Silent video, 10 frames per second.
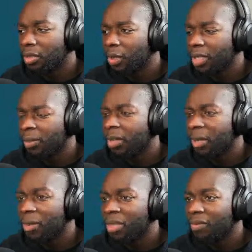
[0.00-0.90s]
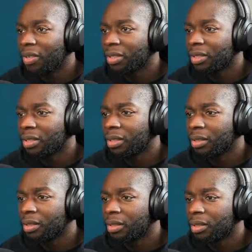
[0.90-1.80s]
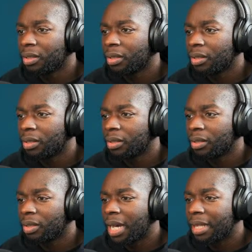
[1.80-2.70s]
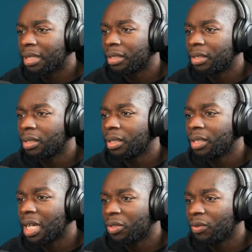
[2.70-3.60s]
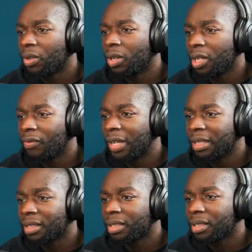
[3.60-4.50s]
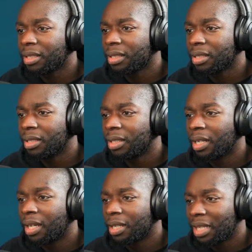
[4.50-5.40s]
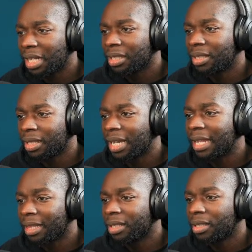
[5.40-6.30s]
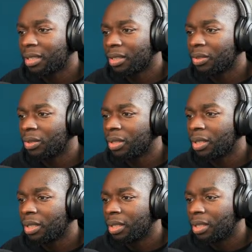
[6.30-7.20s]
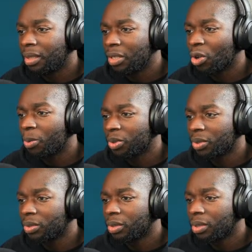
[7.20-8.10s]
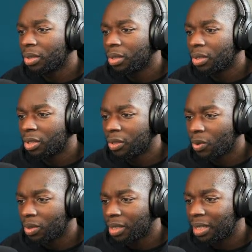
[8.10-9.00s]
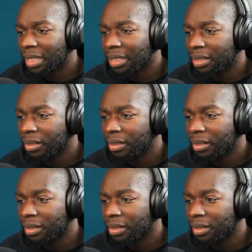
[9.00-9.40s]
you get some arguments in the function? Handler. Yeah, so you've got event selector data handler. So and these are optional. So what's the selector?